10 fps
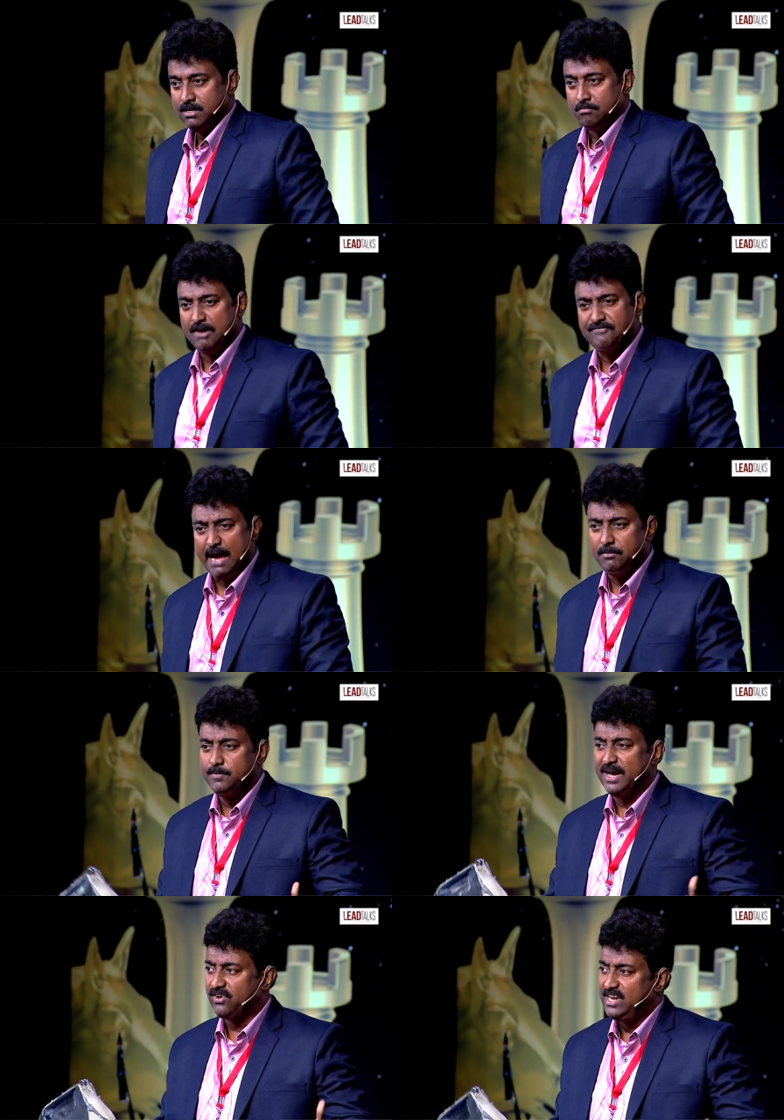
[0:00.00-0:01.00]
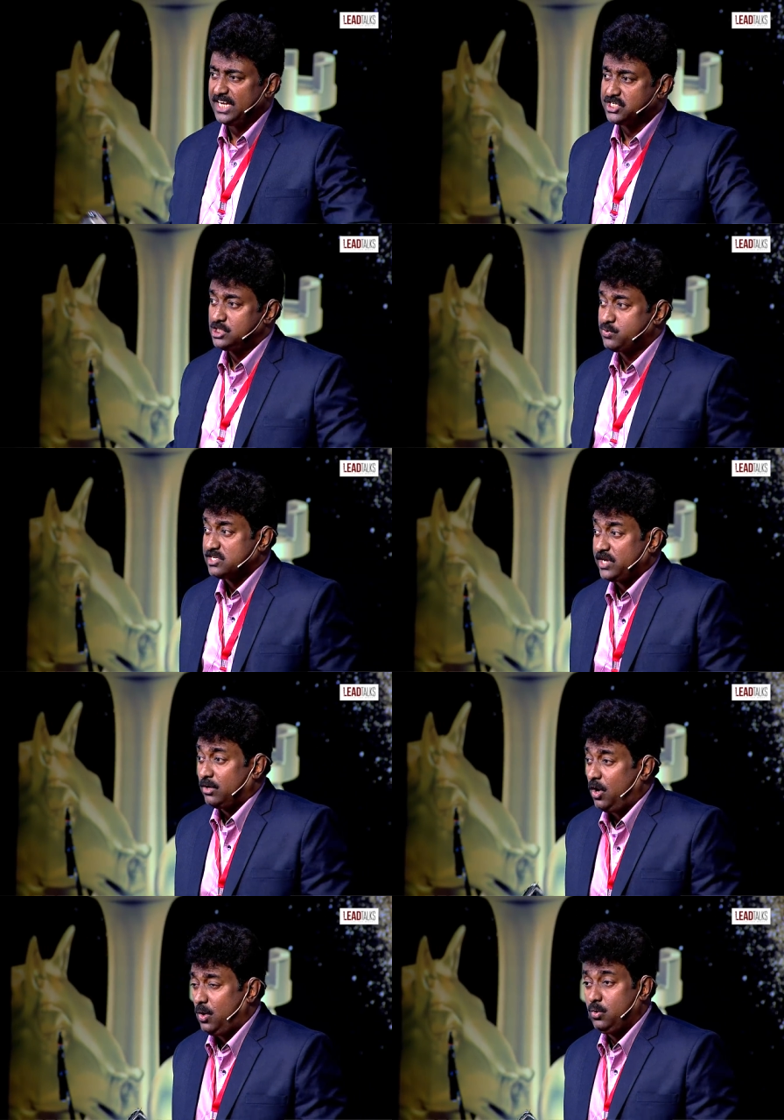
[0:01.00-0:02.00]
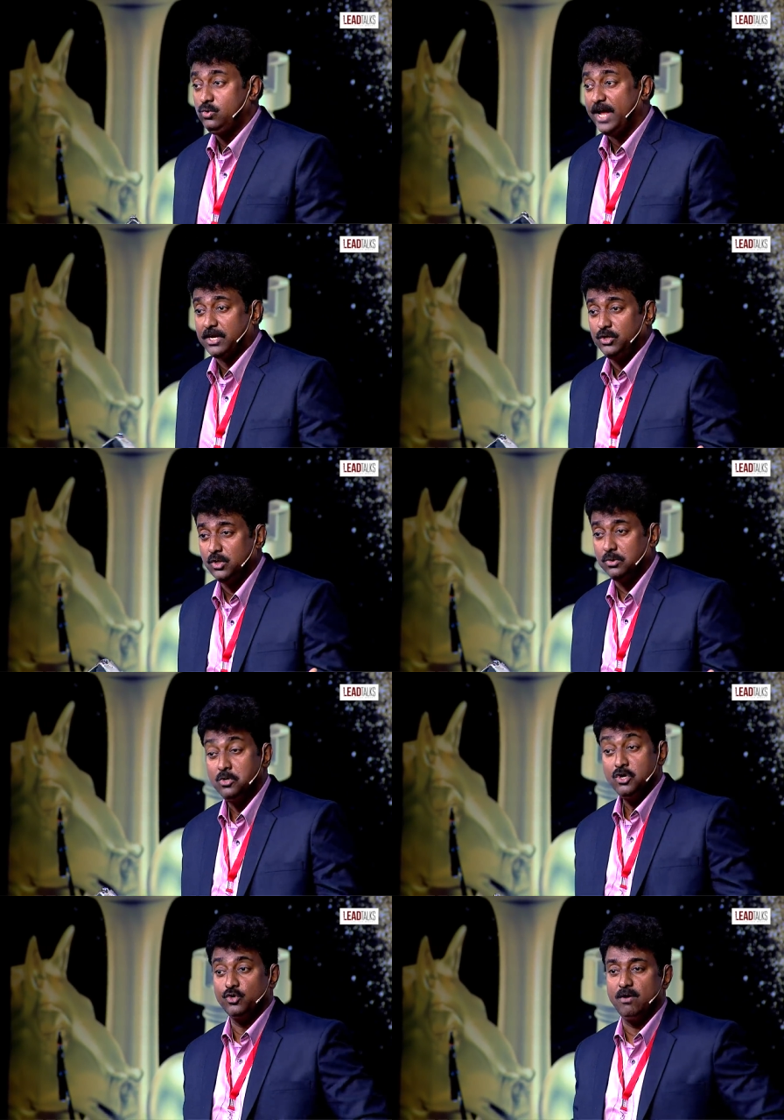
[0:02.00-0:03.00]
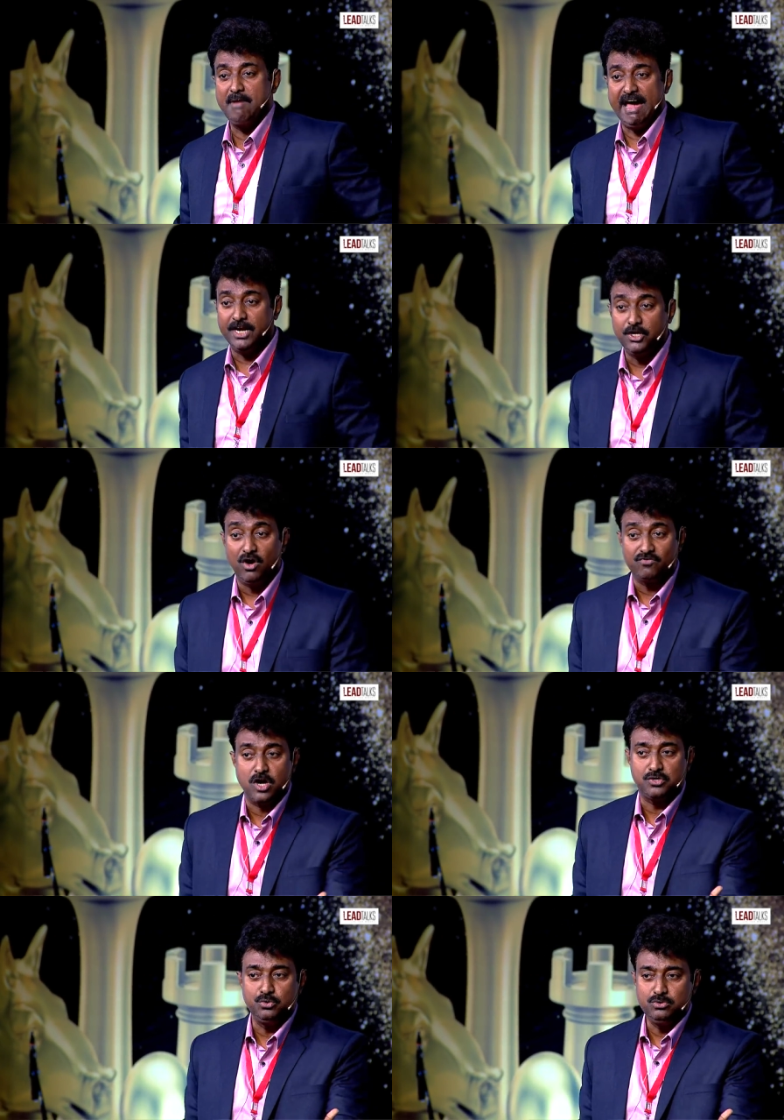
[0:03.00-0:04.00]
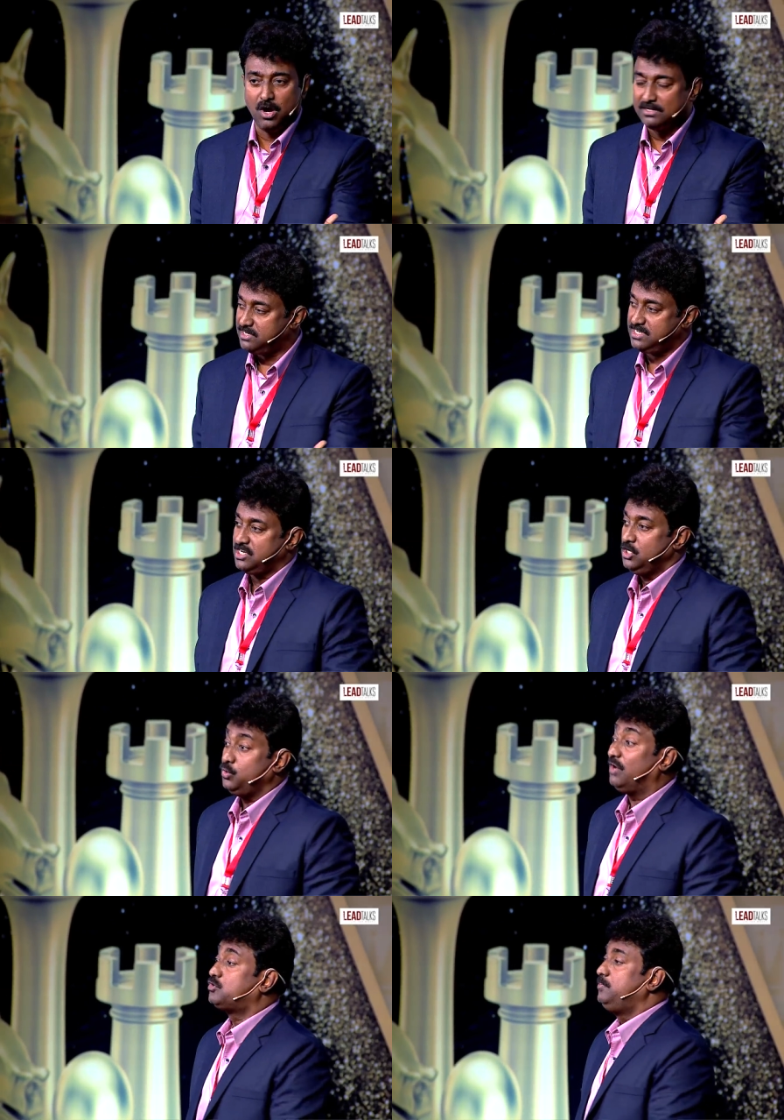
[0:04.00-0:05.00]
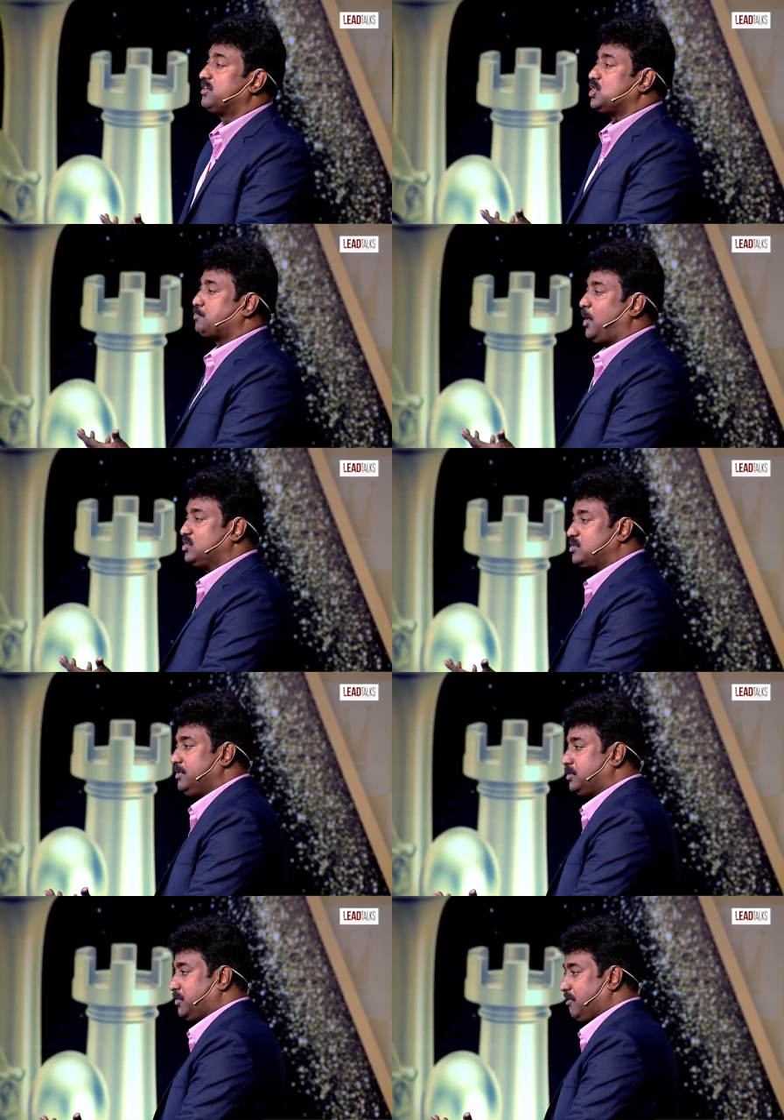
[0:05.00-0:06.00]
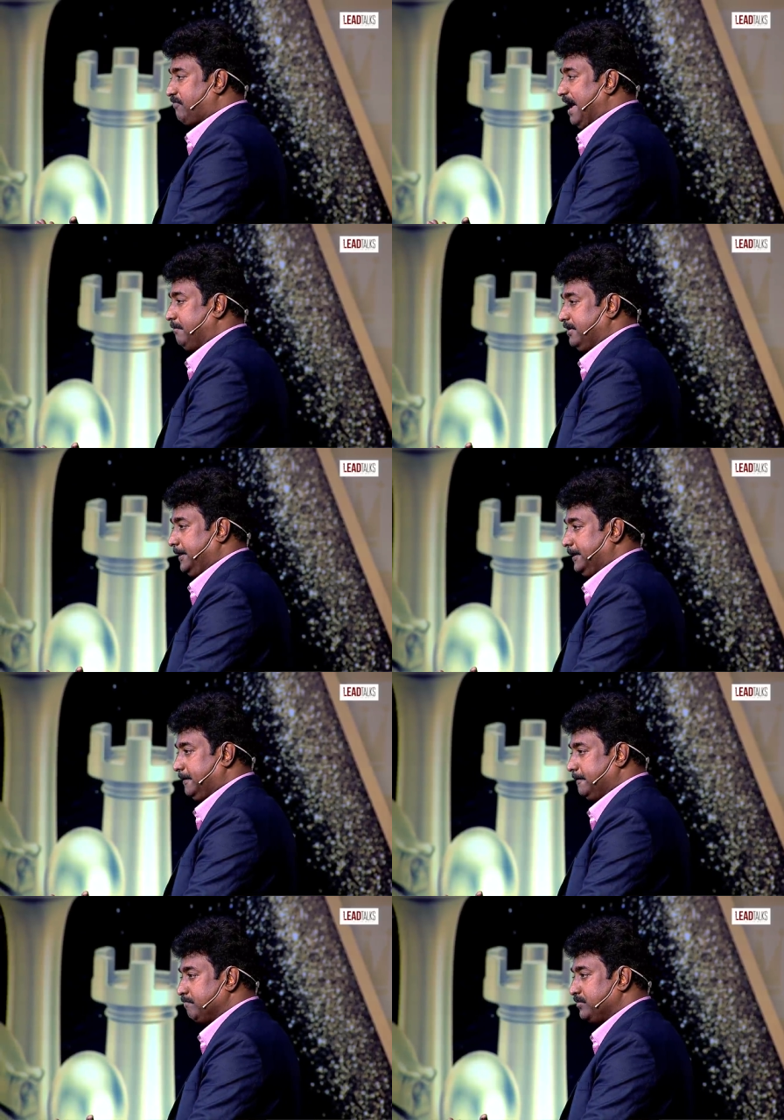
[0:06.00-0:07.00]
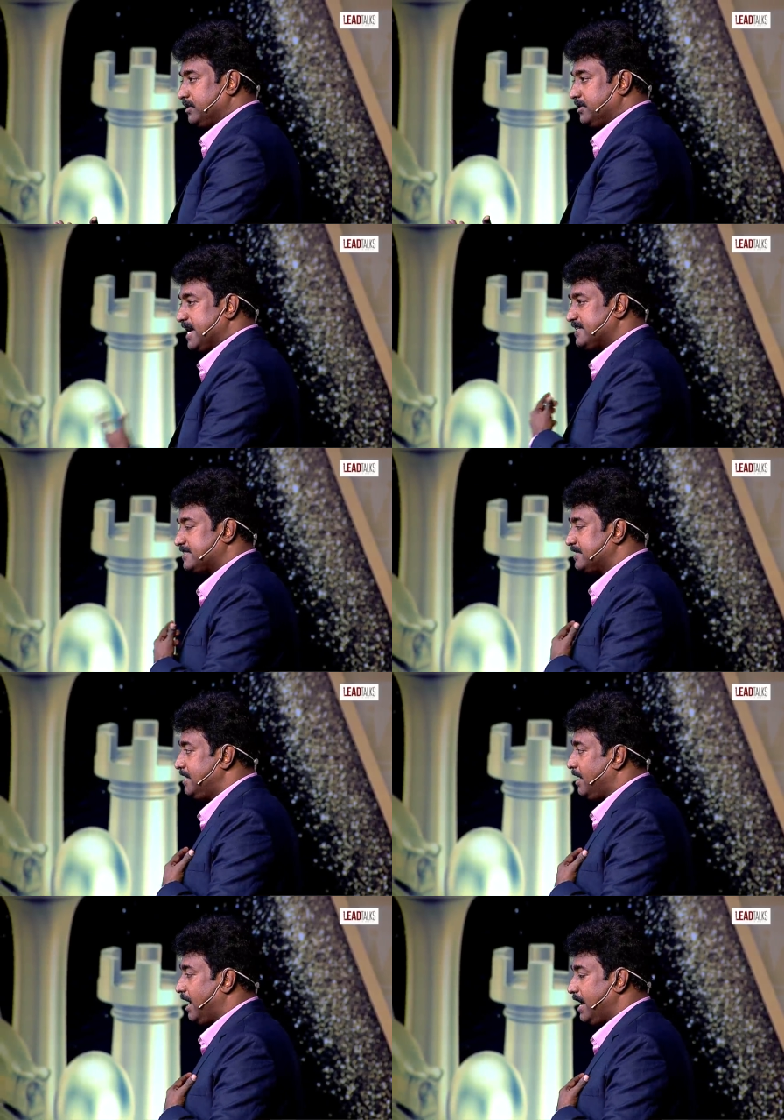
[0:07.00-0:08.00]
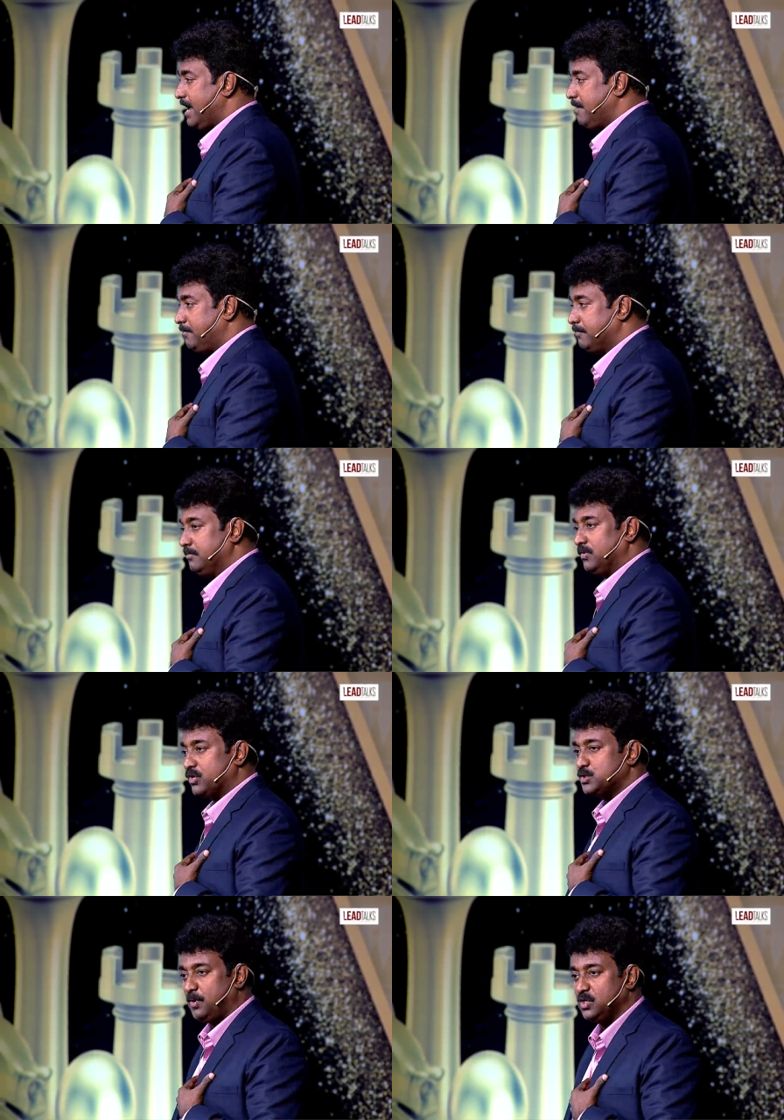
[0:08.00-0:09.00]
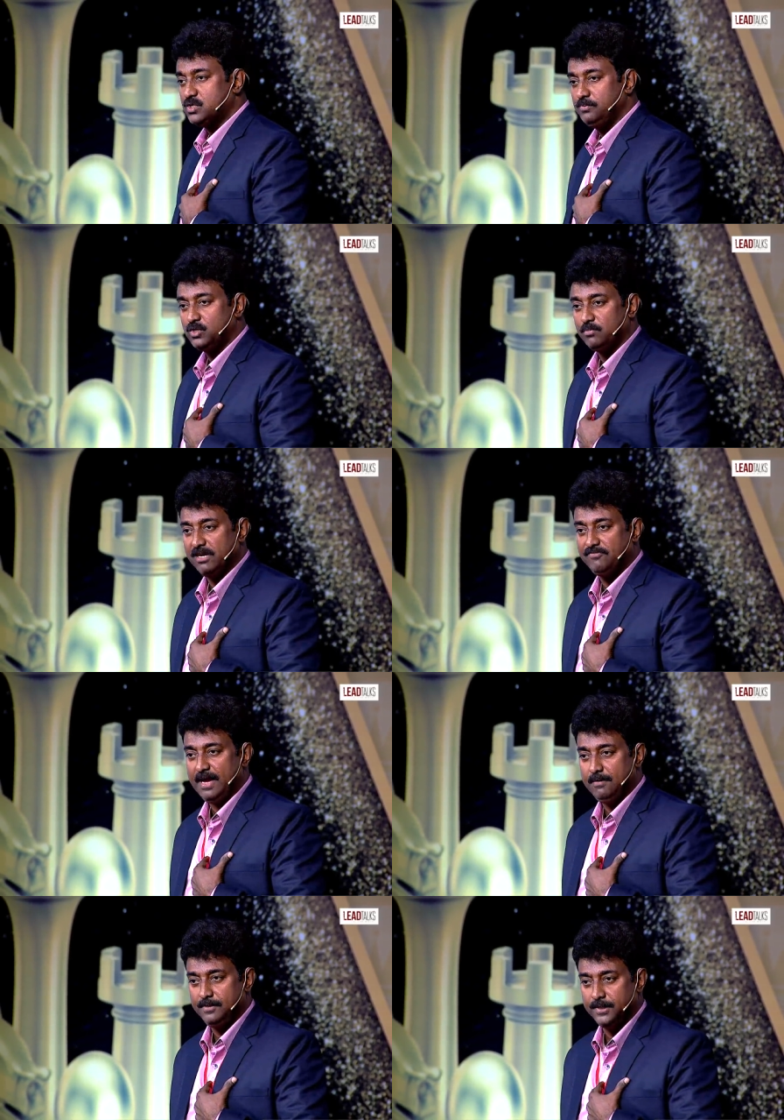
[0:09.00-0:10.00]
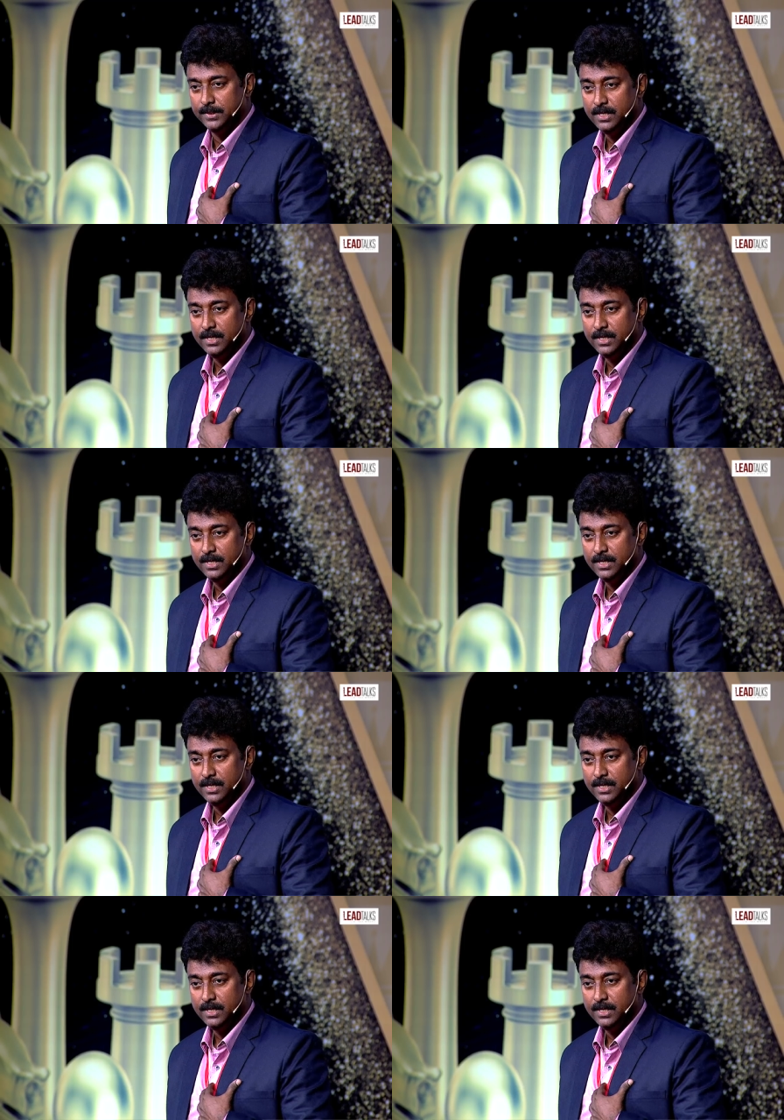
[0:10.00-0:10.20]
My family, my relations were saying, oh, like, you know, you're married, you have got 2 daughters, you have to be responsible to your family. Yes, I am responsible to my family.